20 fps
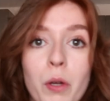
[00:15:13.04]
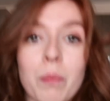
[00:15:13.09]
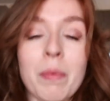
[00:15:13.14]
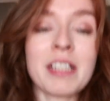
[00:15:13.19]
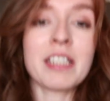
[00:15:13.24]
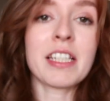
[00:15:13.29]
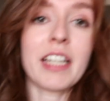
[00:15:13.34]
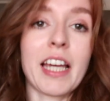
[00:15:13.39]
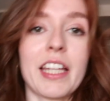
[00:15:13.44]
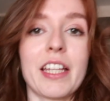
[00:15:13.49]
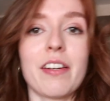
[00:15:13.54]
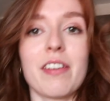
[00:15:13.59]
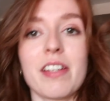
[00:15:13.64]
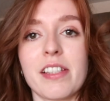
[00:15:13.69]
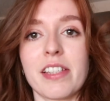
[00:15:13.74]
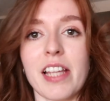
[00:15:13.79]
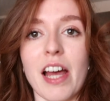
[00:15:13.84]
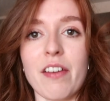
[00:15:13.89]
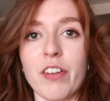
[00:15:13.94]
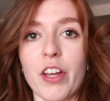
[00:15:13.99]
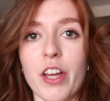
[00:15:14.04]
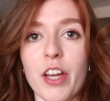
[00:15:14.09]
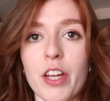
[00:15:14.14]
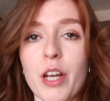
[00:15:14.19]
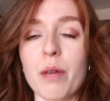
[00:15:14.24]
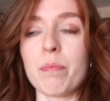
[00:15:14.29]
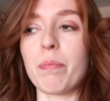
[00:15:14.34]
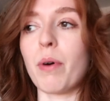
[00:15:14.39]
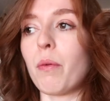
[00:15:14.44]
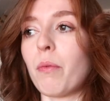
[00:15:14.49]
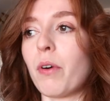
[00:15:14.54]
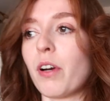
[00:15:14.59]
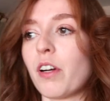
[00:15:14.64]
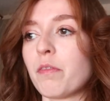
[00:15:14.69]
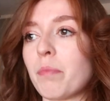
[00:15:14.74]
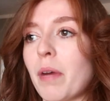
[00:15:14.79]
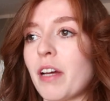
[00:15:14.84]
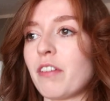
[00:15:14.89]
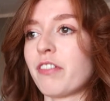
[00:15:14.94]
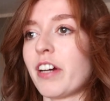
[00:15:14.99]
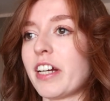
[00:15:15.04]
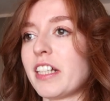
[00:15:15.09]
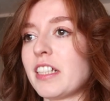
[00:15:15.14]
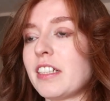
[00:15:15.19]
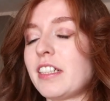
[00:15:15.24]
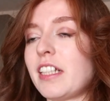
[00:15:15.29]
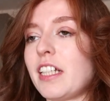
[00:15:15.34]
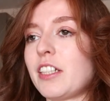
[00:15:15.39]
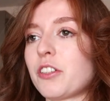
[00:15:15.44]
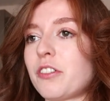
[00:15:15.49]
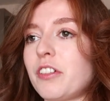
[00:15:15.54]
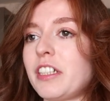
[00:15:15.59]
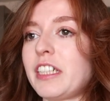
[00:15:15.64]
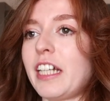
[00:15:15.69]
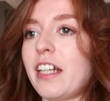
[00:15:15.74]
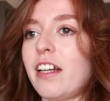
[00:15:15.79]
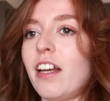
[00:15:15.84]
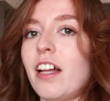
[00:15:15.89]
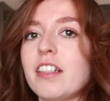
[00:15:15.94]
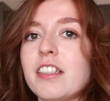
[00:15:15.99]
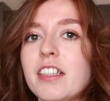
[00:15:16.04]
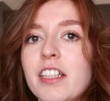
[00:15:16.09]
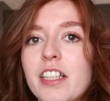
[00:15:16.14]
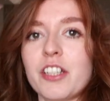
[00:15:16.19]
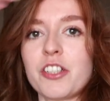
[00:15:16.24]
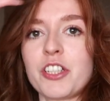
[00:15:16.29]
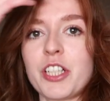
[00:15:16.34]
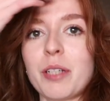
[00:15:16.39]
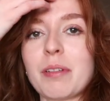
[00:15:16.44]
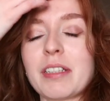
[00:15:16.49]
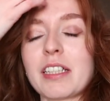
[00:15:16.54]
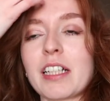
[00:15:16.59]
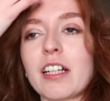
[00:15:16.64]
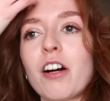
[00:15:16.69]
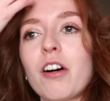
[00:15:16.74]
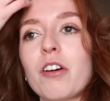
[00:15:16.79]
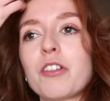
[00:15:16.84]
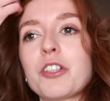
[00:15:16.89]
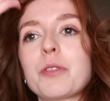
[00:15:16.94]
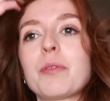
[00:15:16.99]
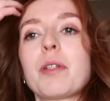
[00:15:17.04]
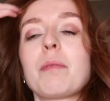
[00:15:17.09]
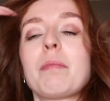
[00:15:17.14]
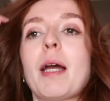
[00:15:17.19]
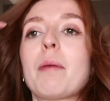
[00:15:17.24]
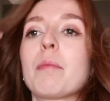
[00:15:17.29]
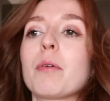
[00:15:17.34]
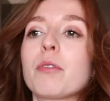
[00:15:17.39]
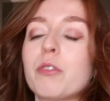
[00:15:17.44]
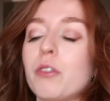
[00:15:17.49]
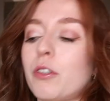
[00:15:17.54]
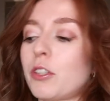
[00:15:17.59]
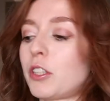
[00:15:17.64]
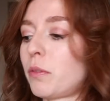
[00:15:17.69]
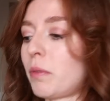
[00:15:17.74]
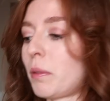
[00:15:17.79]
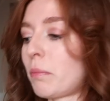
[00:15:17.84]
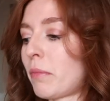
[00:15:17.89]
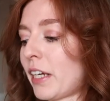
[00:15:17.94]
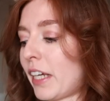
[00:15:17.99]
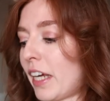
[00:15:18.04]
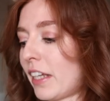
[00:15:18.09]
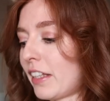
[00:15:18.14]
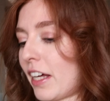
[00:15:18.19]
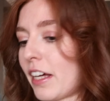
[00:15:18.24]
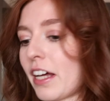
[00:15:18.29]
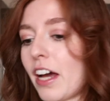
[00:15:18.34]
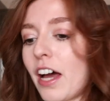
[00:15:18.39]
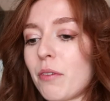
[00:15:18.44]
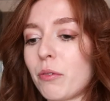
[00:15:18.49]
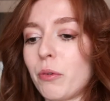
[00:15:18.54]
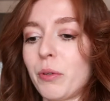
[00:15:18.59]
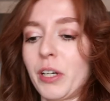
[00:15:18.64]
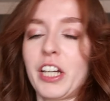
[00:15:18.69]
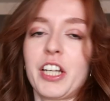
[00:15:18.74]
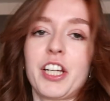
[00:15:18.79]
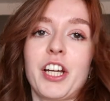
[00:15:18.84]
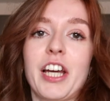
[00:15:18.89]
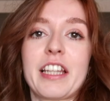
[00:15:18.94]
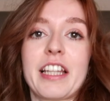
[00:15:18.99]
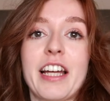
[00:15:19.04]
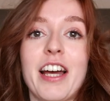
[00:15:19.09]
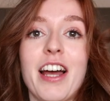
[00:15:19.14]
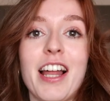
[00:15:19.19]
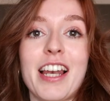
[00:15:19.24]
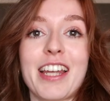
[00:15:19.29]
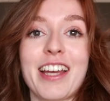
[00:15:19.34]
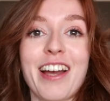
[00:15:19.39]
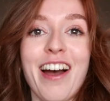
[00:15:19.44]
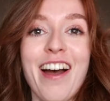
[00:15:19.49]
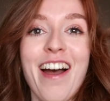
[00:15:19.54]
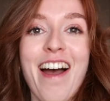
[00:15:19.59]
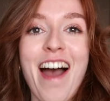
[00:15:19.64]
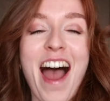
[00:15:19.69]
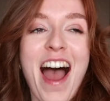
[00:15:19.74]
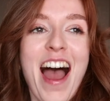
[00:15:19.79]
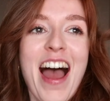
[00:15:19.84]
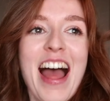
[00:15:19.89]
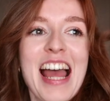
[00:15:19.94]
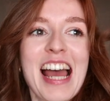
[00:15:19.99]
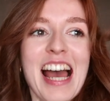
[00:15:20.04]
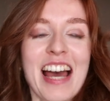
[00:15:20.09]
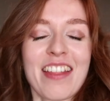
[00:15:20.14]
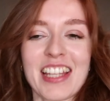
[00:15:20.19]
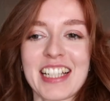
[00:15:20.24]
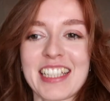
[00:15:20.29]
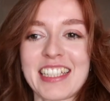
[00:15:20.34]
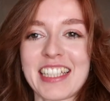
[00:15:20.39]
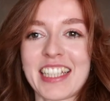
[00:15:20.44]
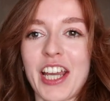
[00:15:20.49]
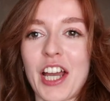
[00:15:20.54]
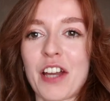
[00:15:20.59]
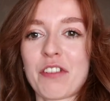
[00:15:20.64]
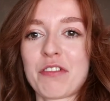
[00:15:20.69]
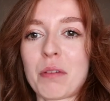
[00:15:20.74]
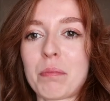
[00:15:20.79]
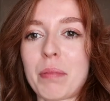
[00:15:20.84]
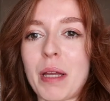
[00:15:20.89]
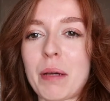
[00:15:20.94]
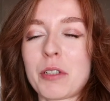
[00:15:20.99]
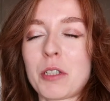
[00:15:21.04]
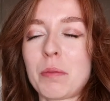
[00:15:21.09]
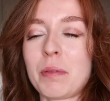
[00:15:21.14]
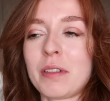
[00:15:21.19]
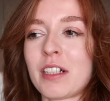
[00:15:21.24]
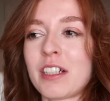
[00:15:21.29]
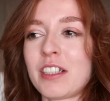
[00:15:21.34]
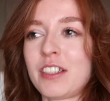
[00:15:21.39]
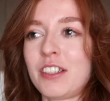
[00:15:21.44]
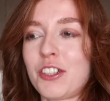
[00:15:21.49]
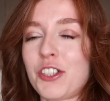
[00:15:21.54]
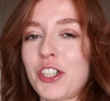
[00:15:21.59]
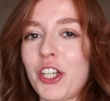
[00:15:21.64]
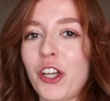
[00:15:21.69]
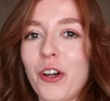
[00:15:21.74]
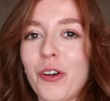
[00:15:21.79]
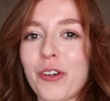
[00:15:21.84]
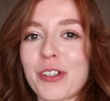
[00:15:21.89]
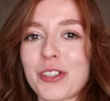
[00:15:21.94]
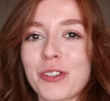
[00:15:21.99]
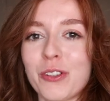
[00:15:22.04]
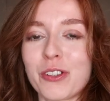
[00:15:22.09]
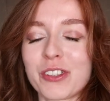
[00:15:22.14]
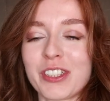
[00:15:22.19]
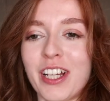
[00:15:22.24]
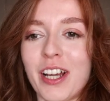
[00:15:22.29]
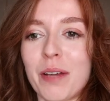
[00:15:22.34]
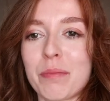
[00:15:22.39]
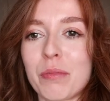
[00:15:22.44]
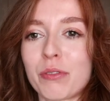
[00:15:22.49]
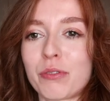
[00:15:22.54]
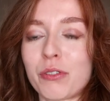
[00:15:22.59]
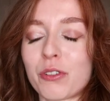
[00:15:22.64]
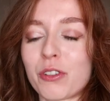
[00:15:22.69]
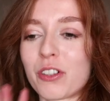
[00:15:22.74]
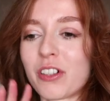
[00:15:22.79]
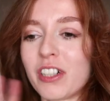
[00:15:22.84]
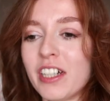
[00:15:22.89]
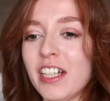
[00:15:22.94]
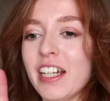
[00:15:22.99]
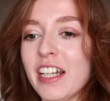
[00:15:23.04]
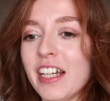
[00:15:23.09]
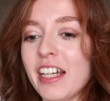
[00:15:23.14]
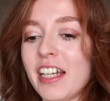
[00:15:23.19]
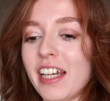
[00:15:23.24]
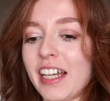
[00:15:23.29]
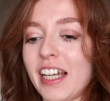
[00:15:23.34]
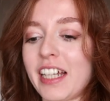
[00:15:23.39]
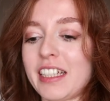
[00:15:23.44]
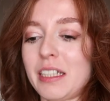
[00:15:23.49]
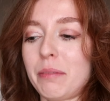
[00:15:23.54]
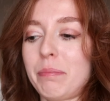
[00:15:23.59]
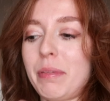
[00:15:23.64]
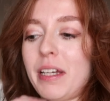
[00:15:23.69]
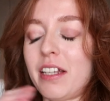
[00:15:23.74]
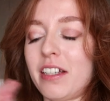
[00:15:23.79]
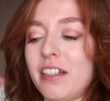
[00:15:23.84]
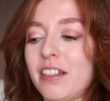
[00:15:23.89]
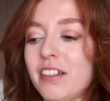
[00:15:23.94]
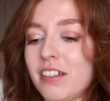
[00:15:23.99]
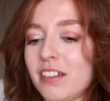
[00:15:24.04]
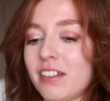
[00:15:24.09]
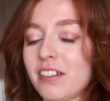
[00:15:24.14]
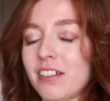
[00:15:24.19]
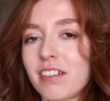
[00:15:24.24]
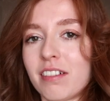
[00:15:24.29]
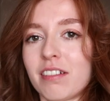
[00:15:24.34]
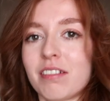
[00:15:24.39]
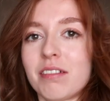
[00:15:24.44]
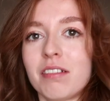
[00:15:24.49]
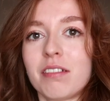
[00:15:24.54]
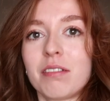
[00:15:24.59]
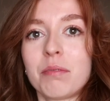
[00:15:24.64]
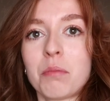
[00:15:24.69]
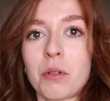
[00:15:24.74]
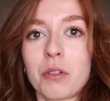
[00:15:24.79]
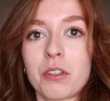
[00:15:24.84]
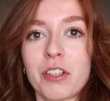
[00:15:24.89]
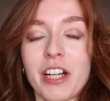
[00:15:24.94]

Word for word: We were meant to get there at seven, but one of my friends is already in London and she was like, oh, do you want to meet up before? So we might get there, well, we're gonna get there earlier and then see her for a bit, which would be nice to chill and talk to her before it gets a bit more